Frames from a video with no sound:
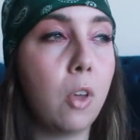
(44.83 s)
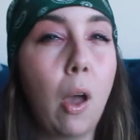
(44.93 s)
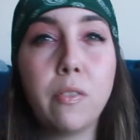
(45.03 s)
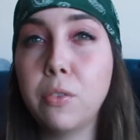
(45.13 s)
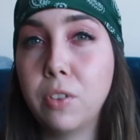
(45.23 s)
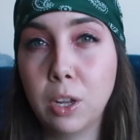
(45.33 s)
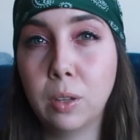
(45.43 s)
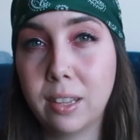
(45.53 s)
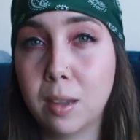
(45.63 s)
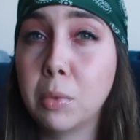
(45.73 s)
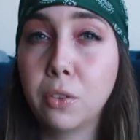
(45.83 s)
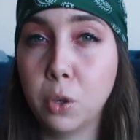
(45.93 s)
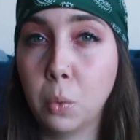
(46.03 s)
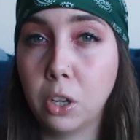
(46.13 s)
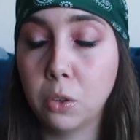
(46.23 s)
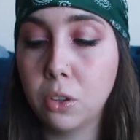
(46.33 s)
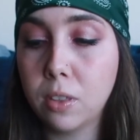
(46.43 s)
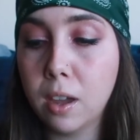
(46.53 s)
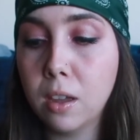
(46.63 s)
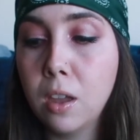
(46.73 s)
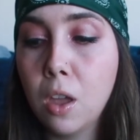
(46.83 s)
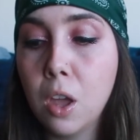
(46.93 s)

I'll have the video link down below if you wanna go do that.